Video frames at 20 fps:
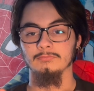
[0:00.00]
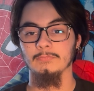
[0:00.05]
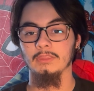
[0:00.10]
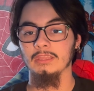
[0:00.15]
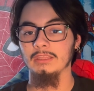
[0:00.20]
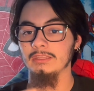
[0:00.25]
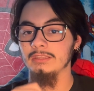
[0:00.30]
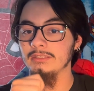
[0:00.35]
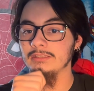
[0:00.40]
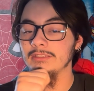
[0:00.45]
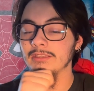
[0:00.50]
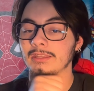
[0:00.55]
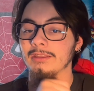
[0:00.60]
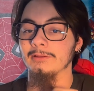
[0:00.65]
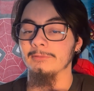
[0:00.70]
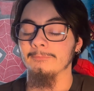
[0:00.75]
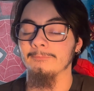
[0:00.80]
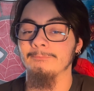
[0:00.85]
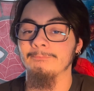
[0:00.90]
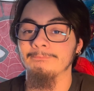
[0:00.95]
And
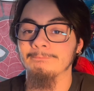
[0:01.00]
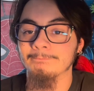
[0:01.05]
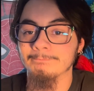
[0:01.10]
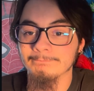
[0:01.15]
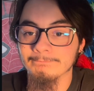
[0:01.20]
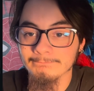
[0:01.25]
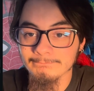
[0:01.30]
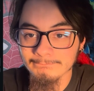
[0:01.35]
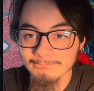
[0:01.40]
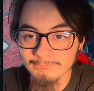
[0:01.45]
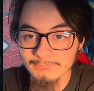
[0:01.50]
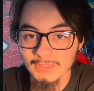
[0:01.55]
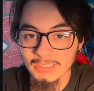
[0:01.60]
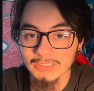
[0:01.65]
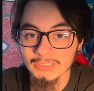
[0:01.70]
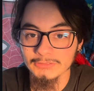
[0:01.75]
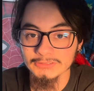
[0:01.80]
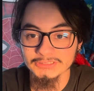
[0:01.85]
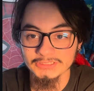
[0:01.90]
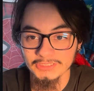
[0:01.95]
yeah,
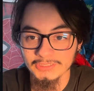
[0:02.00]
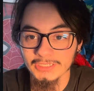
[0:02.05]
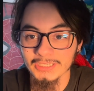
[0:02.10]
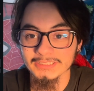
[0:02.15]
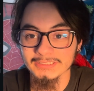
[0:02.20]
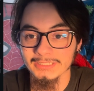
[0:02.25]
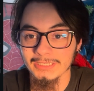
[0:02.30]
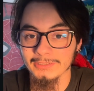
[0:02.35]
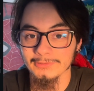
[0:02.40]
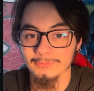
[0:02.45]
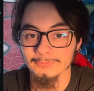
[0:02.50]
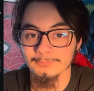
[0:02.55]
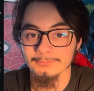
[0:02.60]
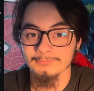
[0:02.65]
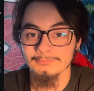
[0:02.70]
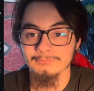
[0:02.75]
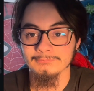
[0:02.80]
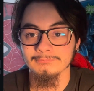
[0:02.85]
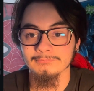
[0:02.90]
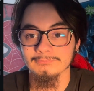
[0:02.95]
I'll see you guys later.
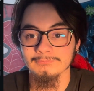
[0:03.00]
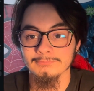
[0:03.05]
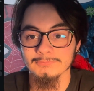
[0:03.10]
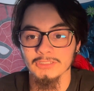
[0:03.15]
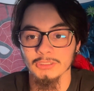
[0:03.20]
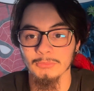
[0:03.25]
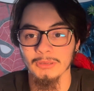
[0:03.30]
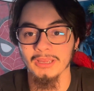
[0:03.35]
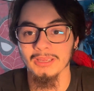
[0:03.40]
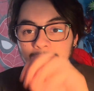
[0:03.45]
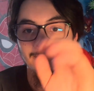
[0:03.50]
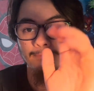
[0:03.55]
Goodbye.